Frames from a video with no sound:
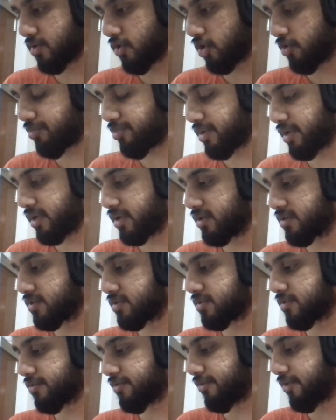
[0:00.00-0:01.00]
not P
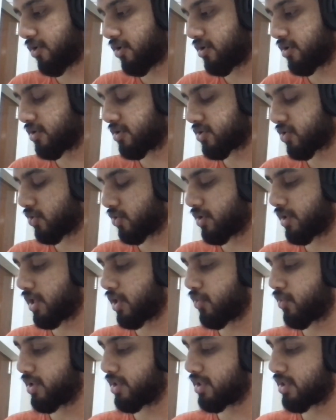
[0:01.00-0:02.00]
is false
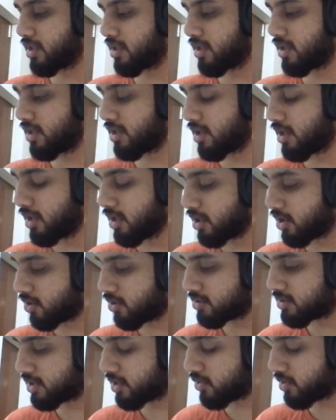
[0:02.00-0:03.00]
only when the
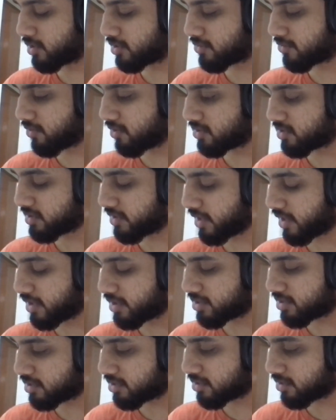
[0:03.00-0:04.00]
consequent is false and
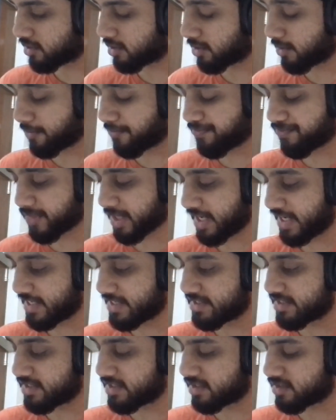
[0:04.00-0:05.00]
negation
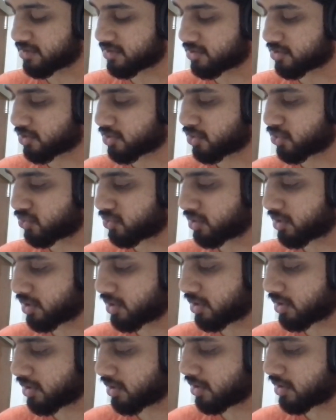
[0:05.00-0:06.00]
antecedent is true.
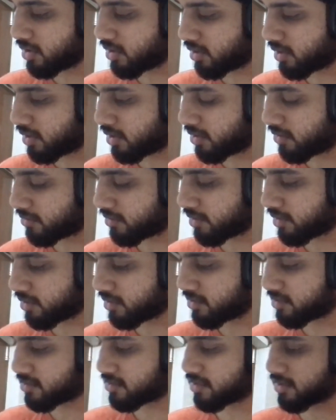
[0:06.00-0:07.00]

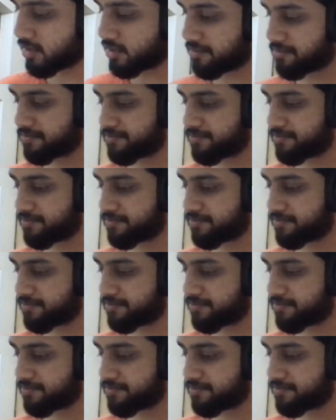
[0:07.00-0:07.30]
Yeah.